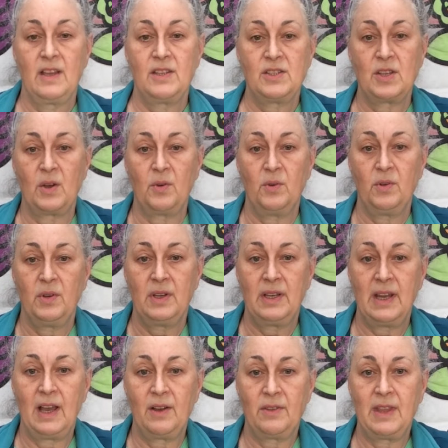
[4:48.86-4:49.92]
So,
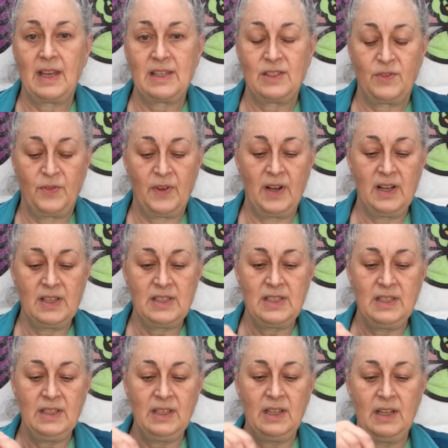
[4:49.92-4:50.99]
now that's fastened.